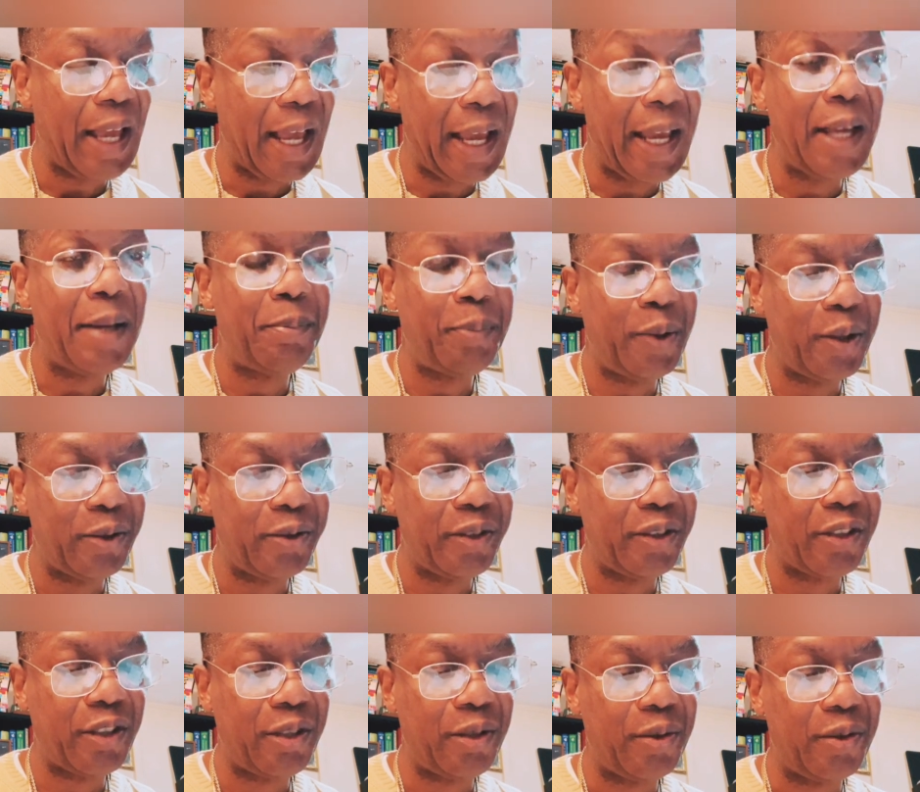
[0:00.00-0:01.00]
and
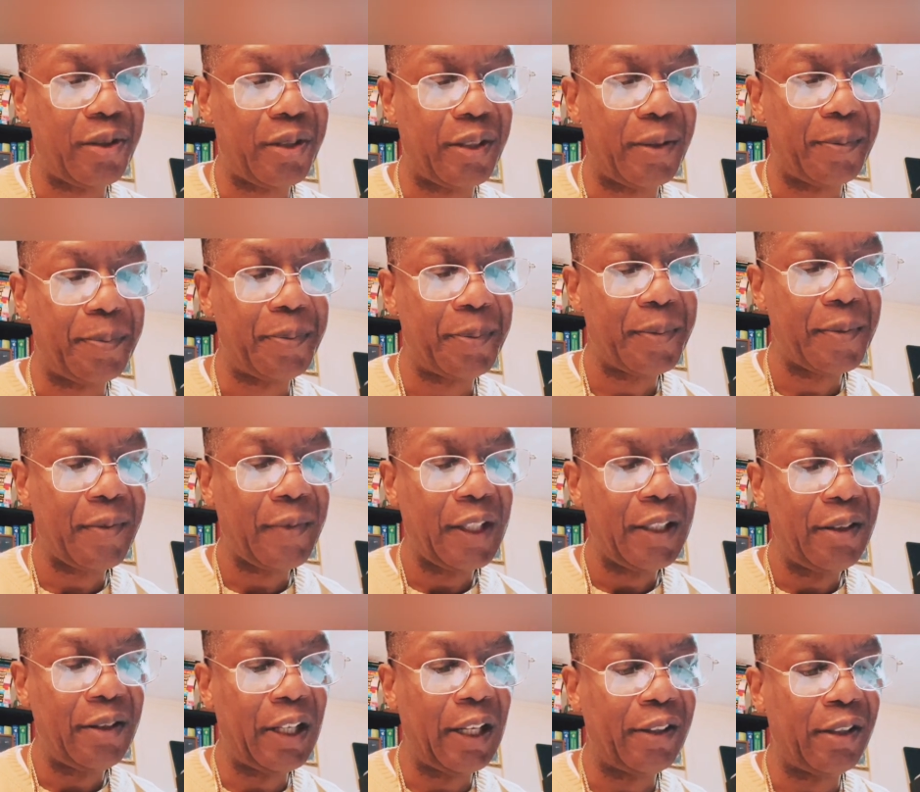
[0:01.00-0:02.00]
persecution
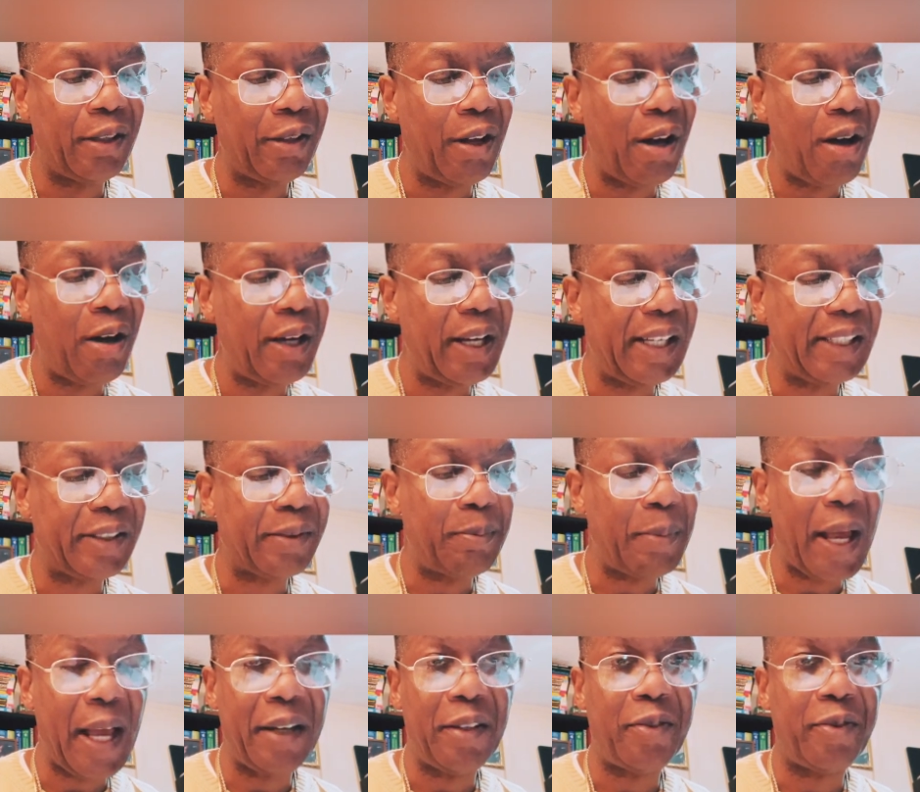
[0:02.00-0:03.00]
that the law has
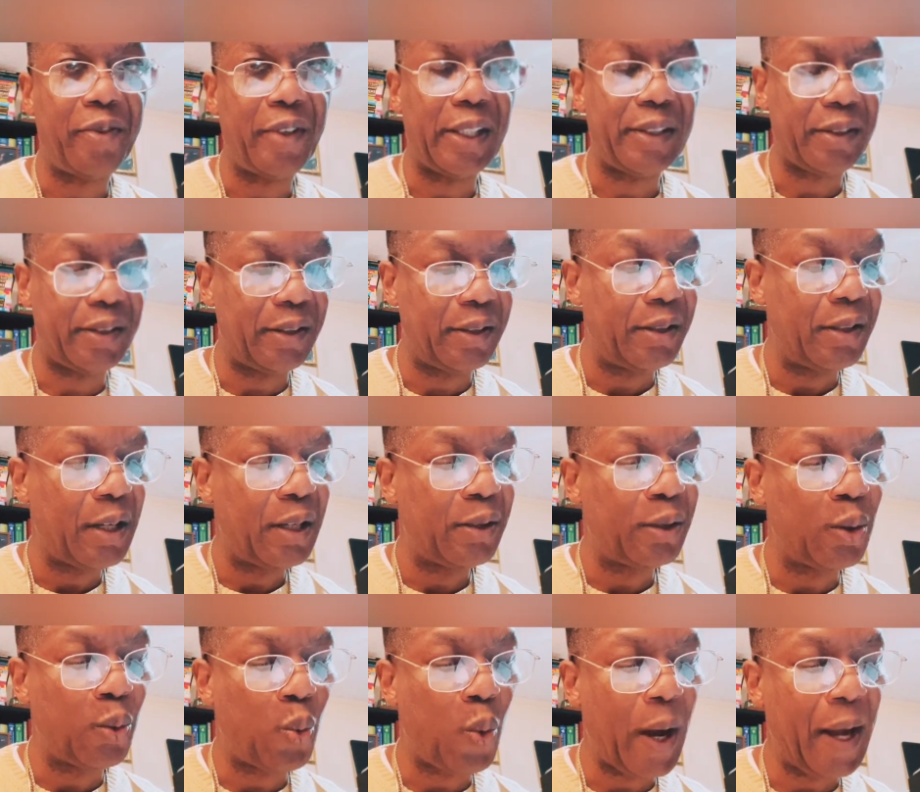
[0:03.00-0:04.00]
manifested
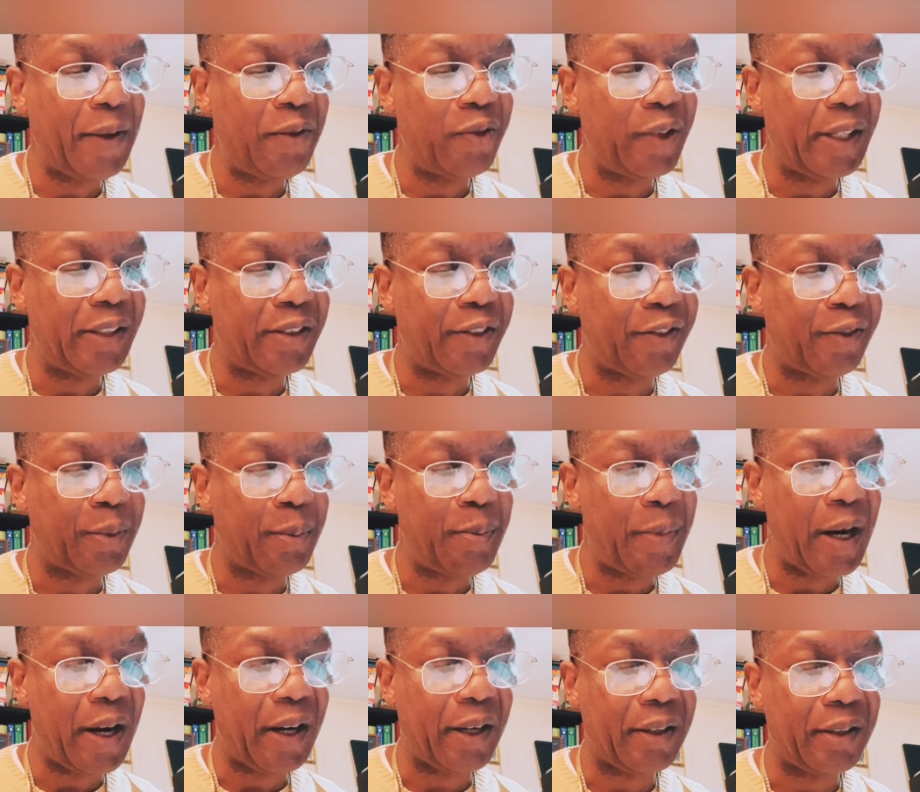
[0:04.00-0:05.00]
the white race of
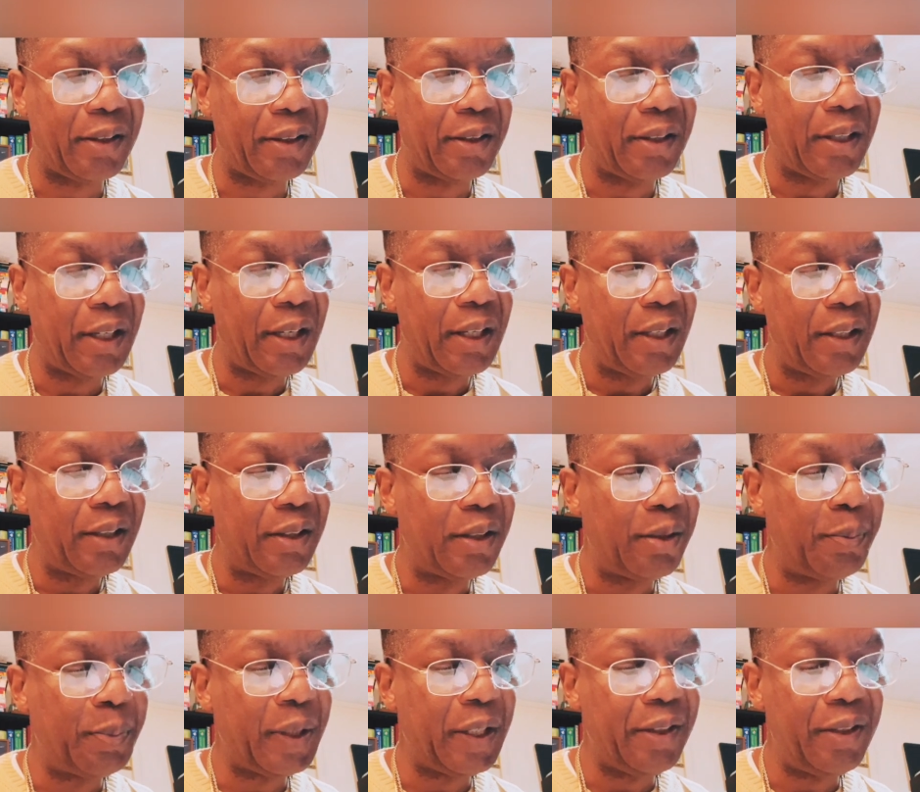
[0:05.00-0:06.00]
America to
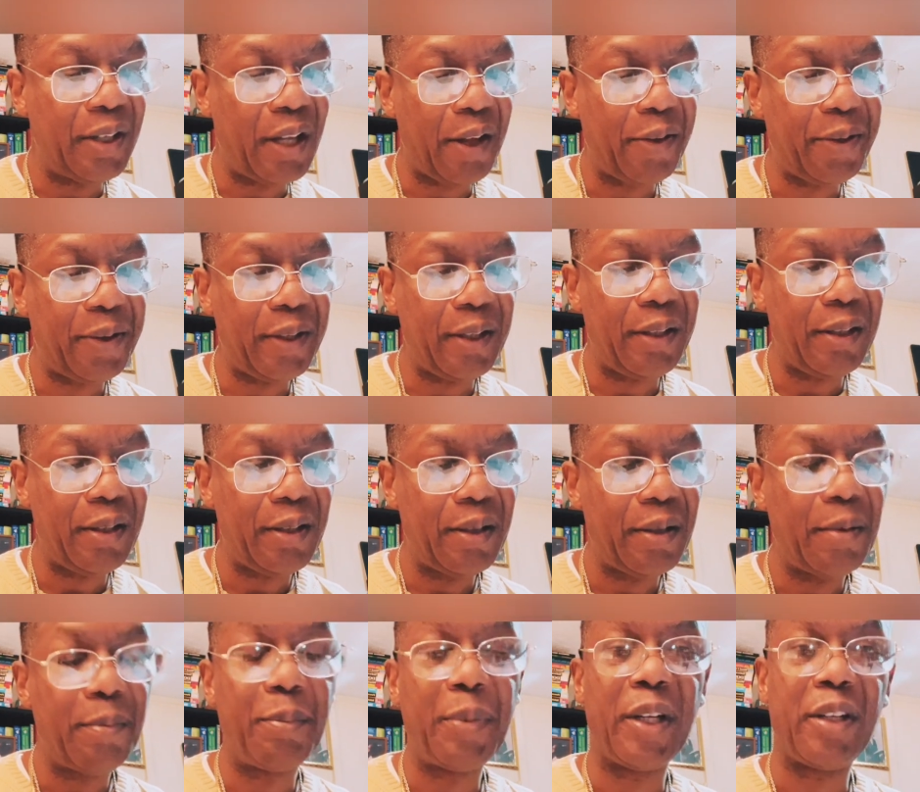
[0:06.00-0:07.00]
be nothing
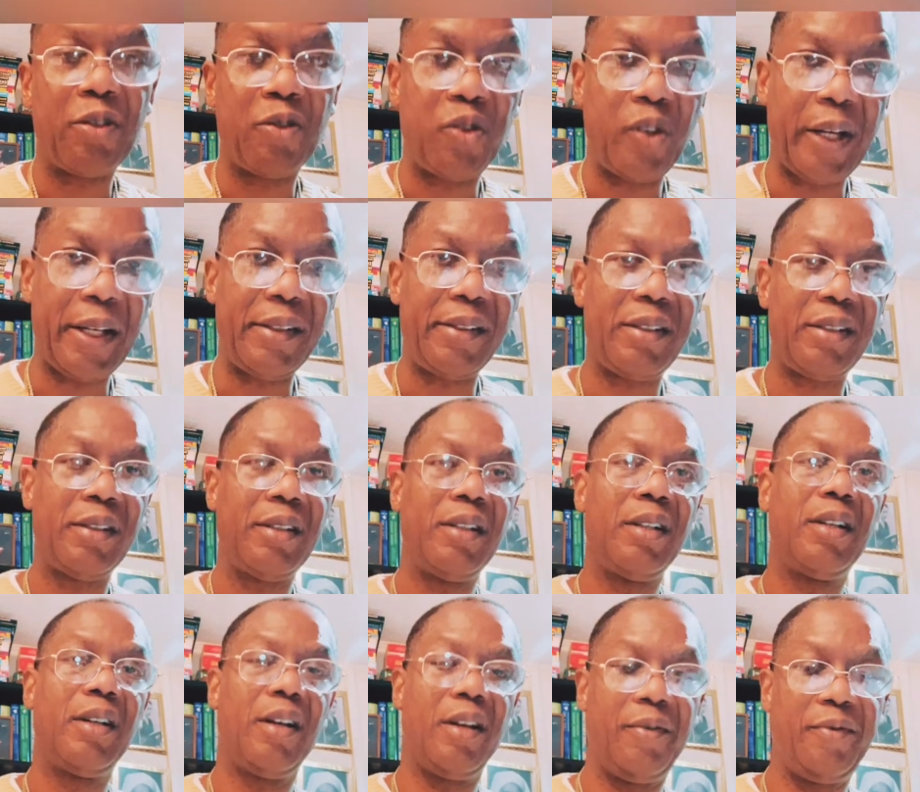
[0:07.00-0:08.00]
but a race
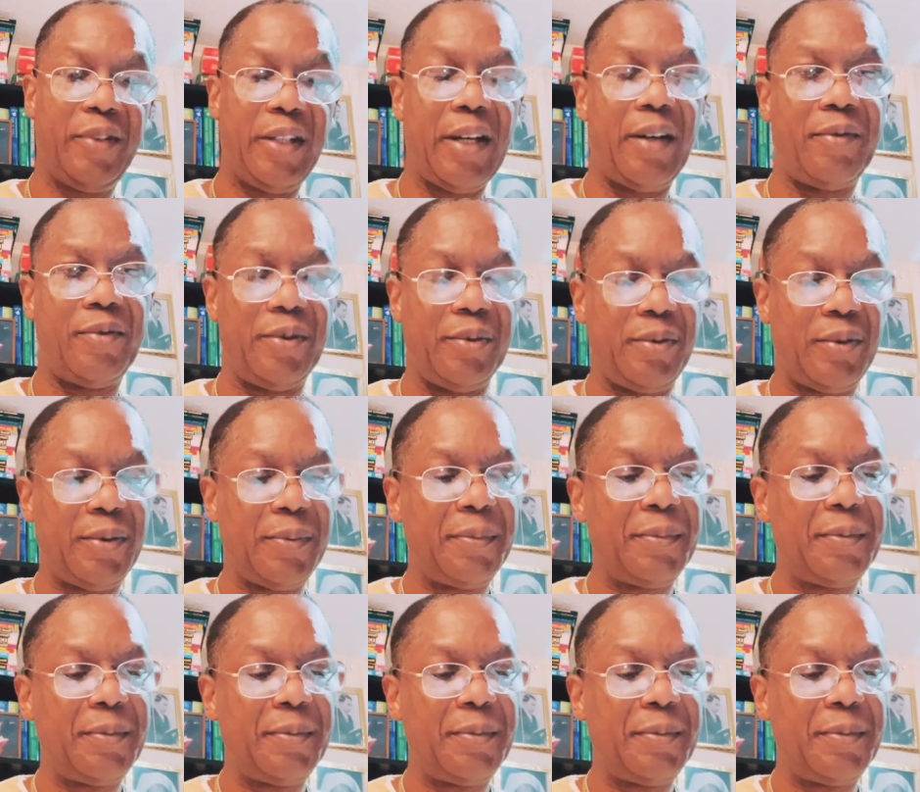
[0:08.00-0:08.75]
of devils.